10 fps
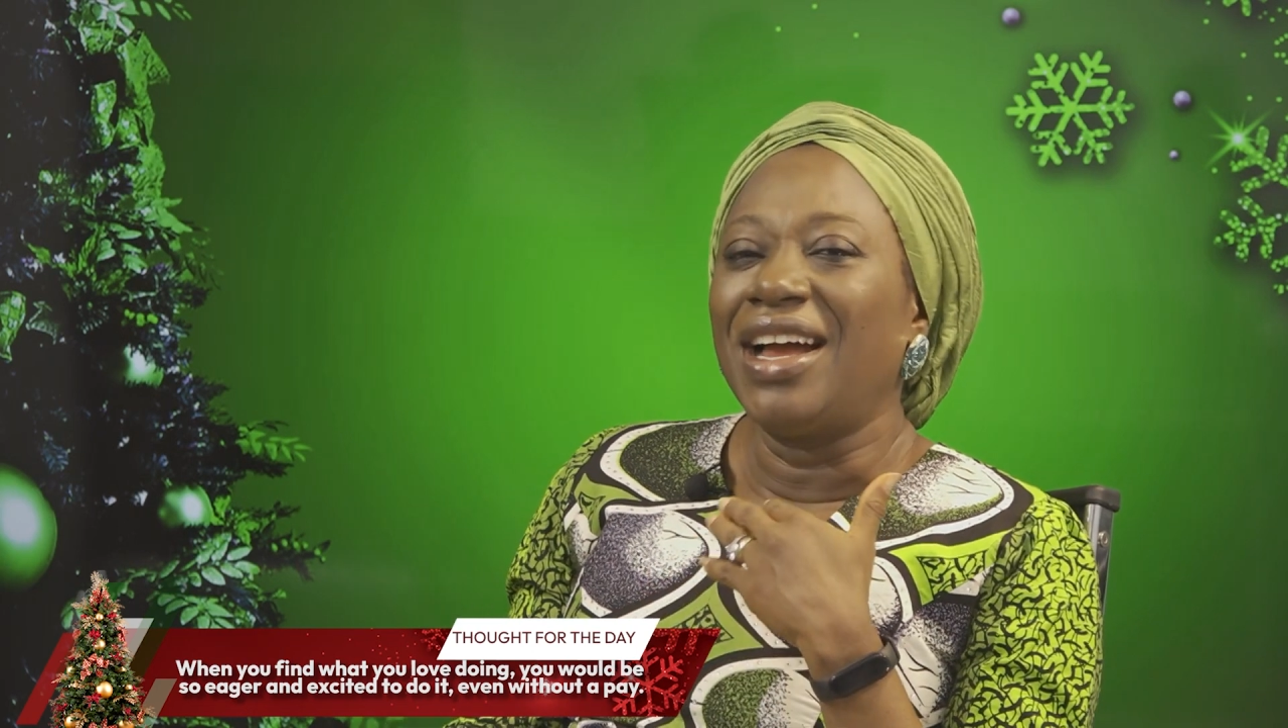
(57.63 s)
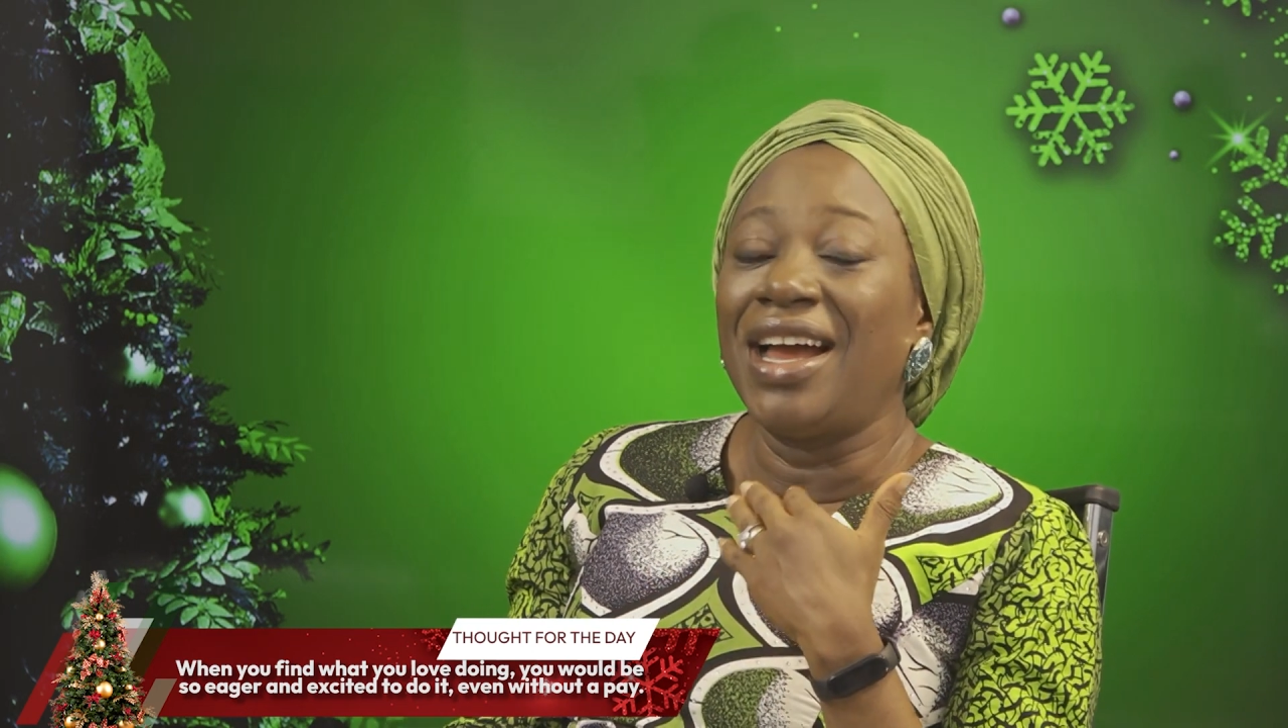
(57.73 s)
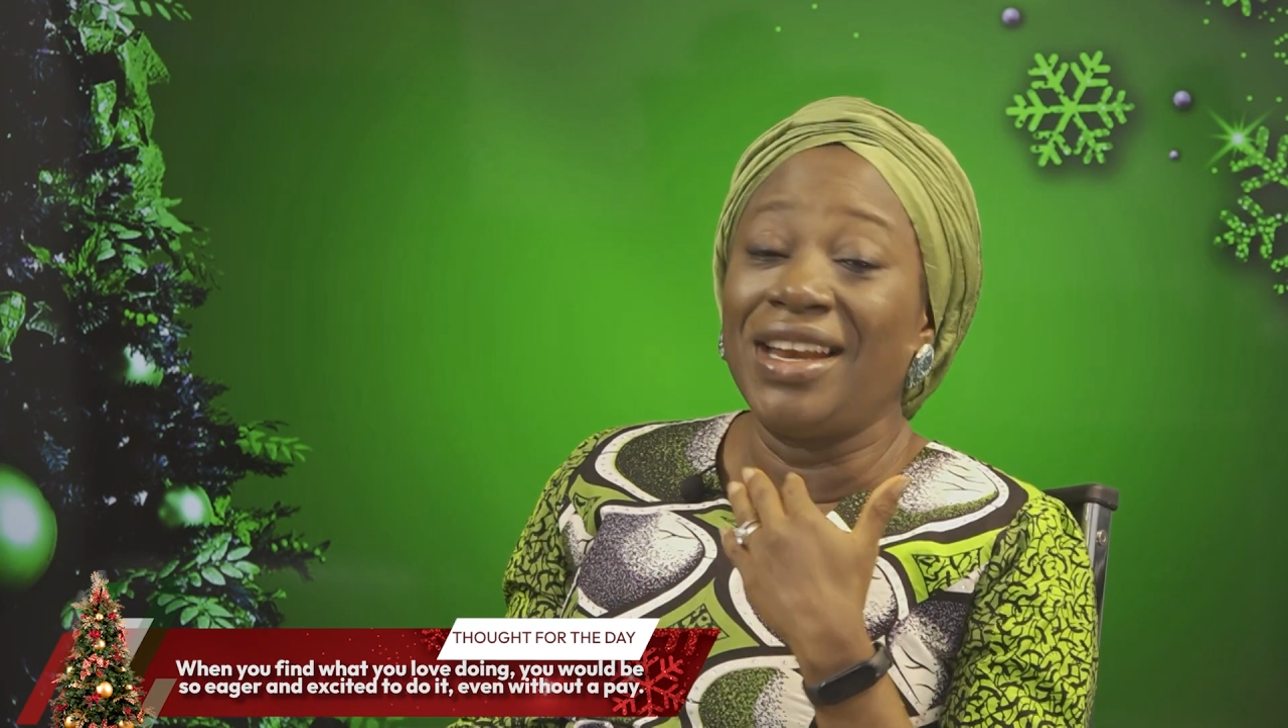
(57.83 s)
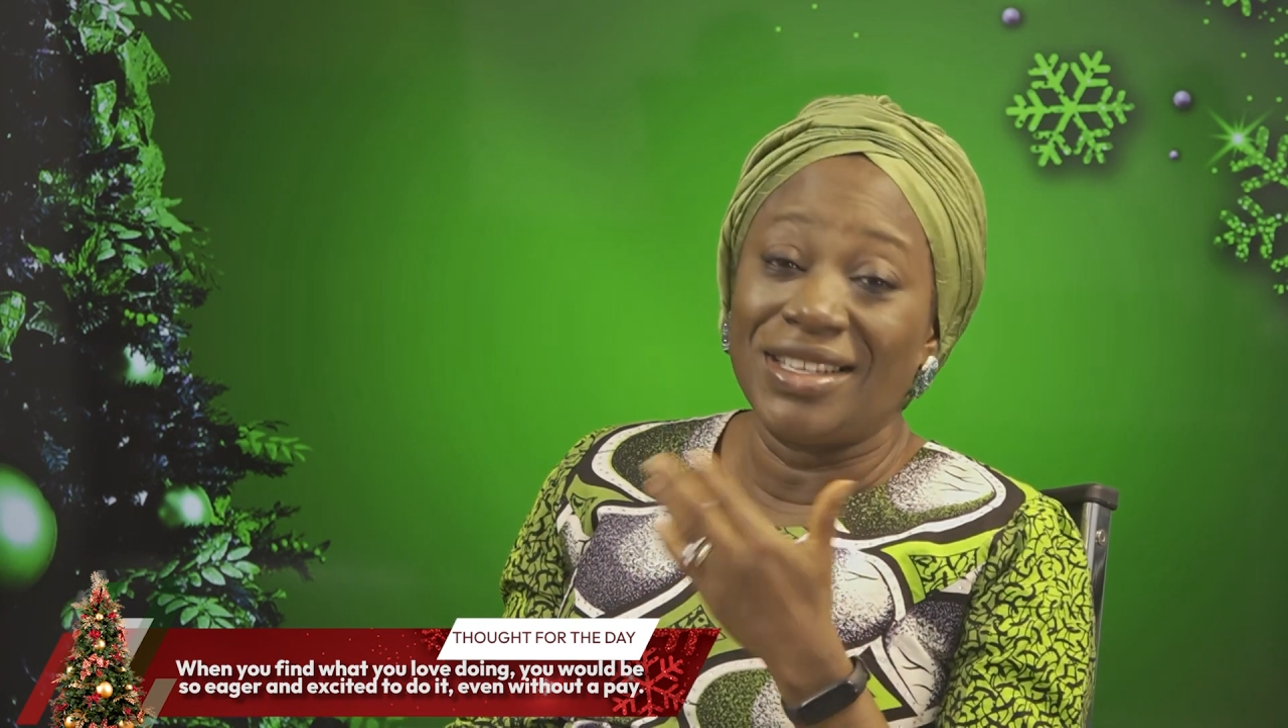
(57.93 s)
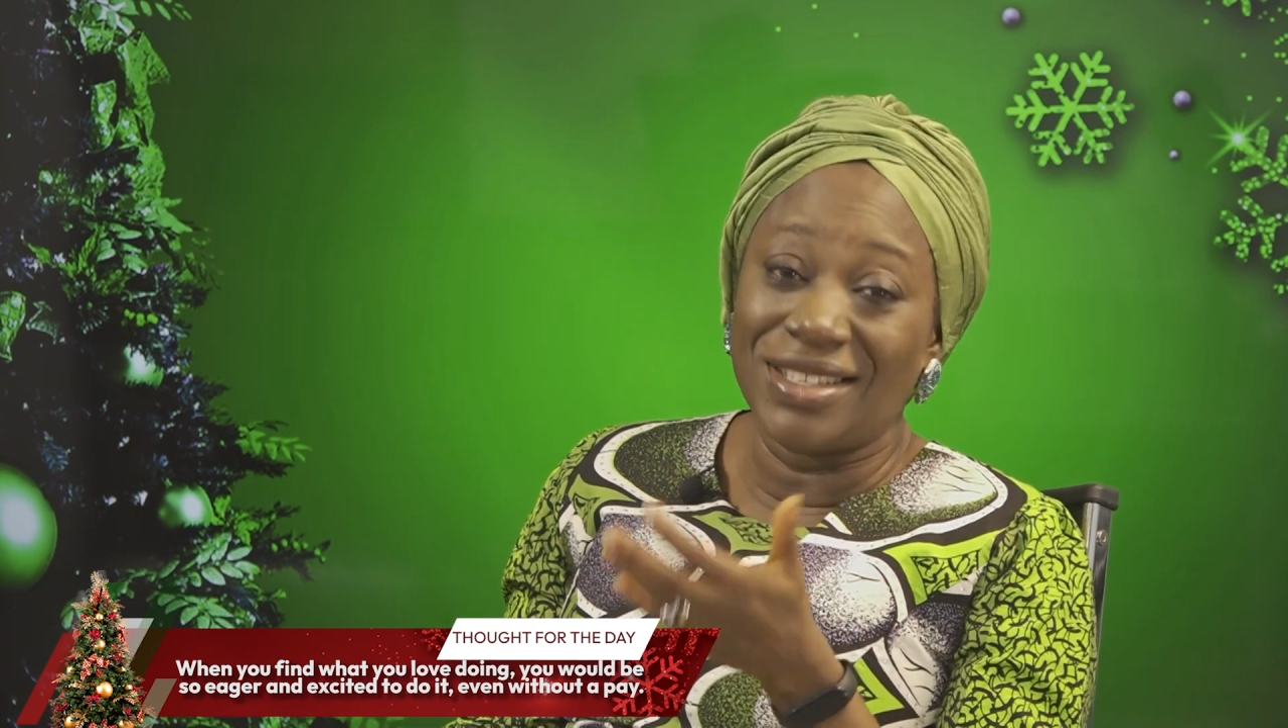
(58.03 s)

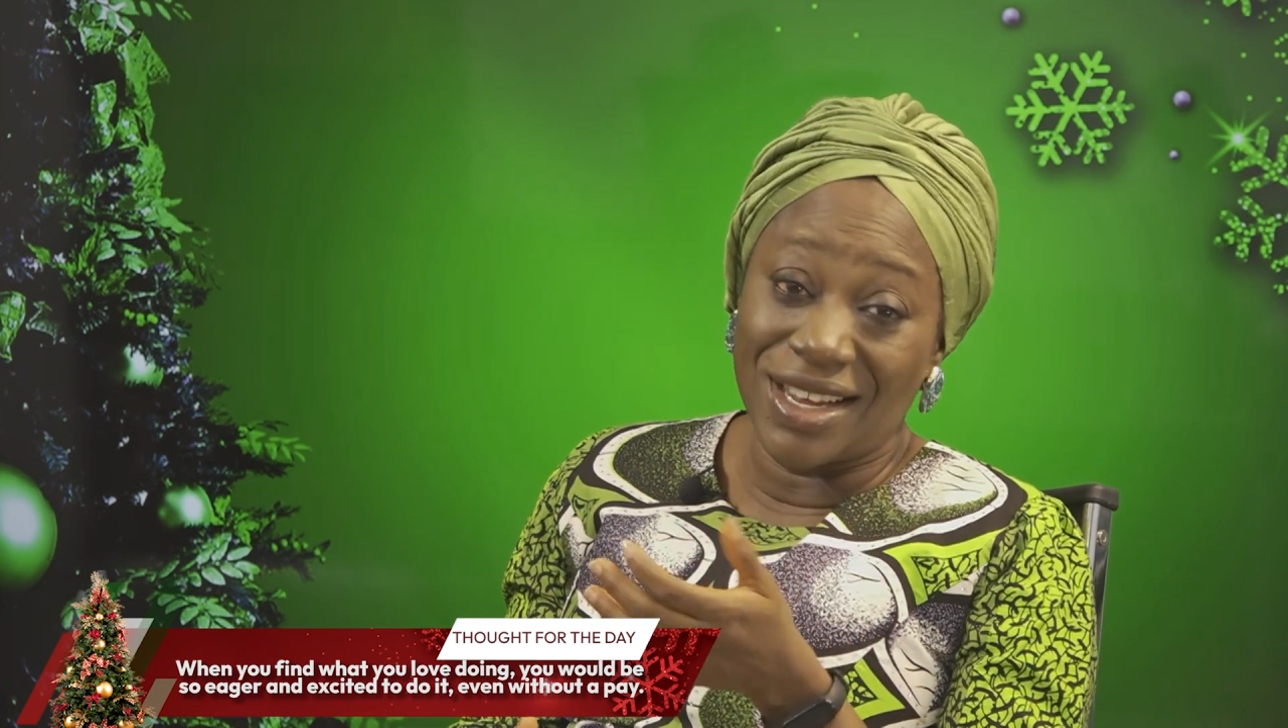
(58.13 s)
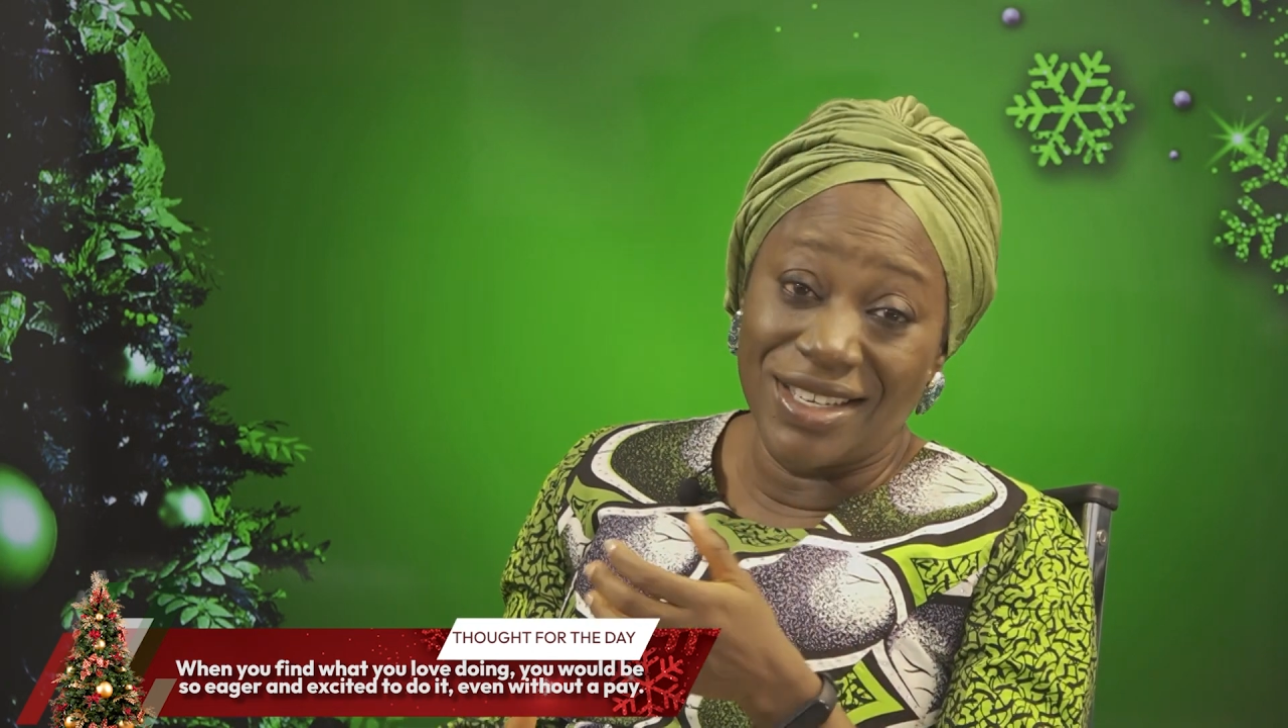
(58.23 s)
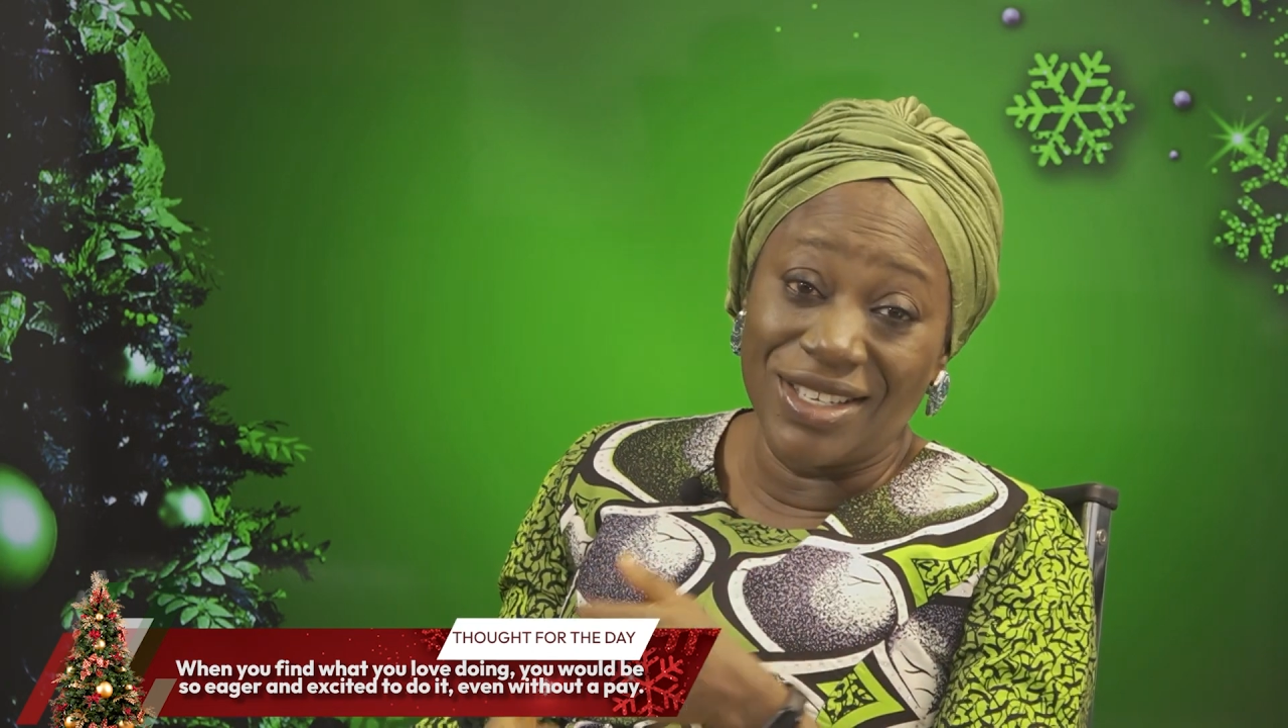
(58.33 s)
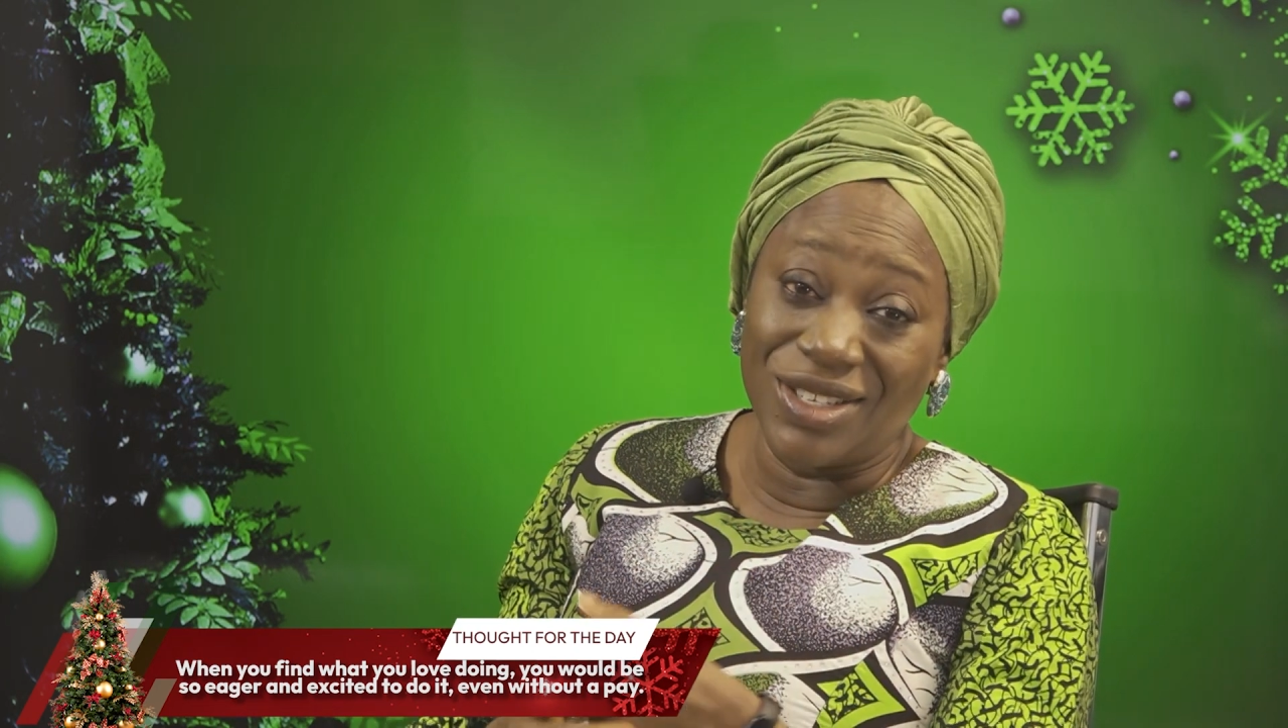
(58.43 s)
and excited